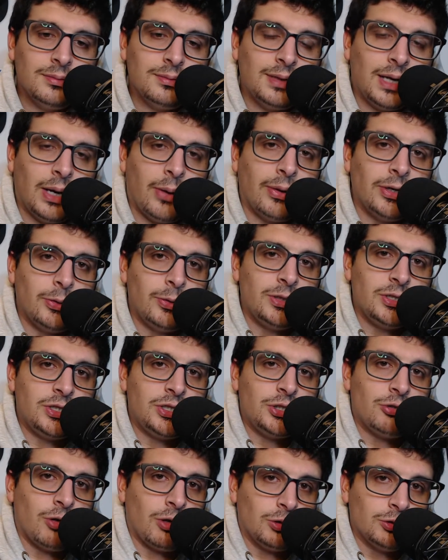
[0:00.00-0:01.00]
Now, I know he
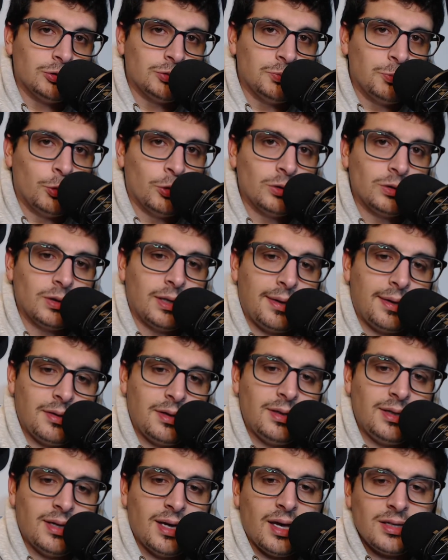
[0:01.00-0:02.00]
struggled more
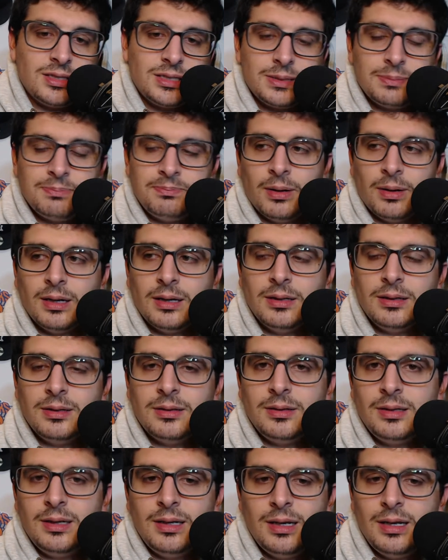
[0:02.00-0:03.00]
lately, yes, but
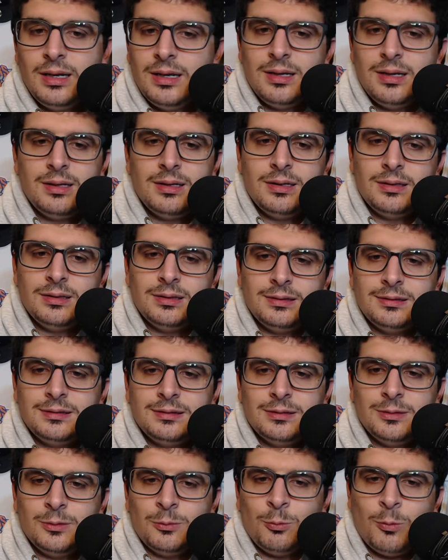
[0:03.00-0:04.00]

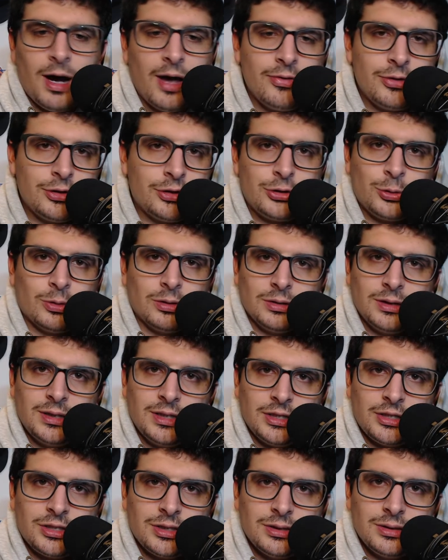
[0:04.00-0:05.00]
why the short
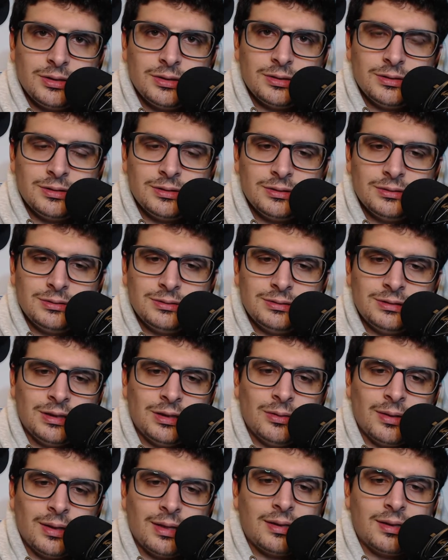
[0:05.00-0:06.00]
leash?
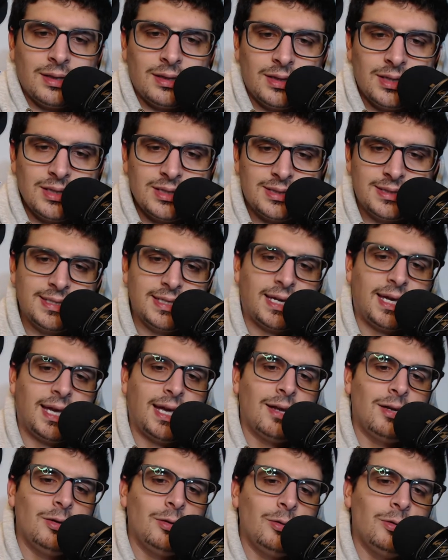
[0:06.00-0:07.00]
Like this is a
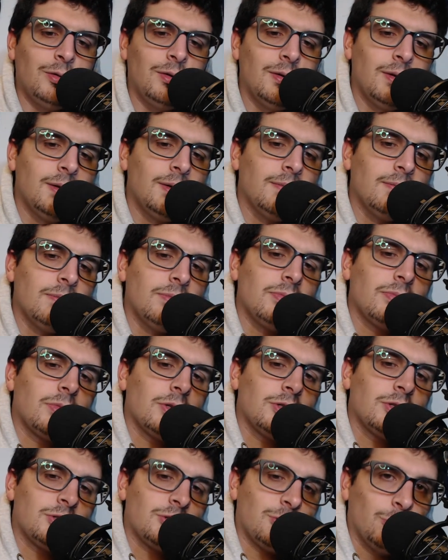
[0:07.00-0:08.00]
kid who
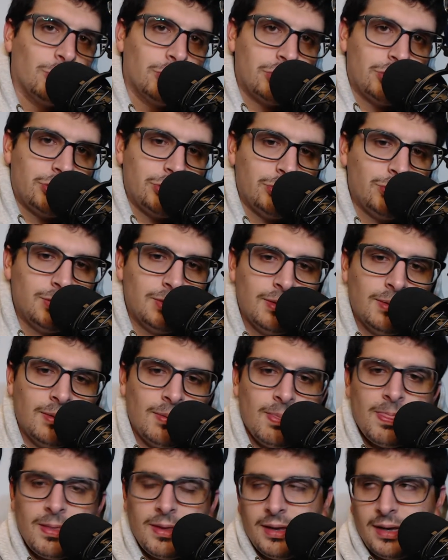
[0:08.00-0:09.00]
scored you
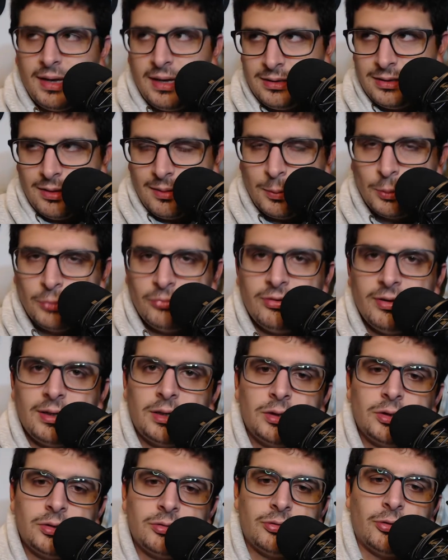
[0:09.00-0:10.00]
in double
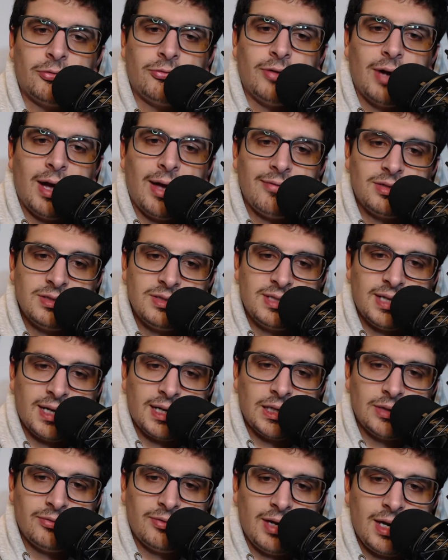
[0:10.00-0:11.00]
figures for 5
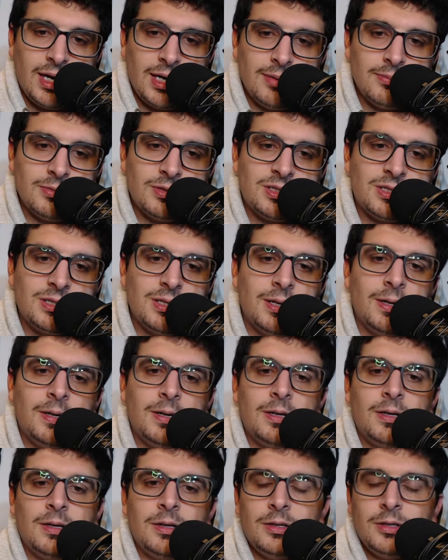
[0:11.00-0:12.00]
consecutive games
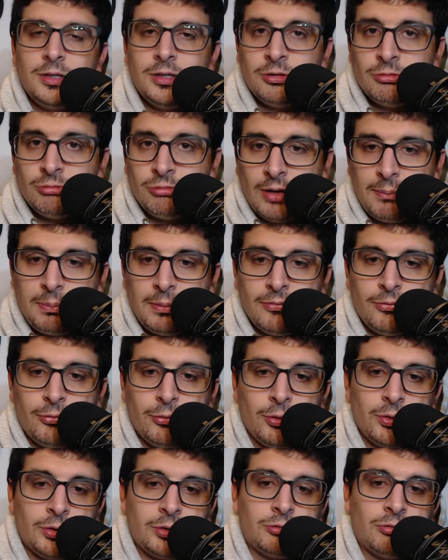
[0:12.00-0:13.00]
right
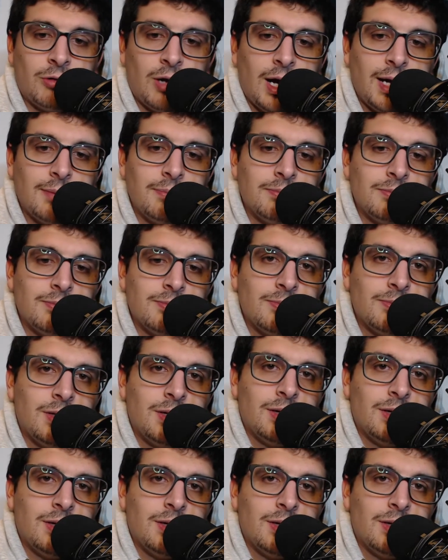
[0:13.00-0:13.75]
before Grimes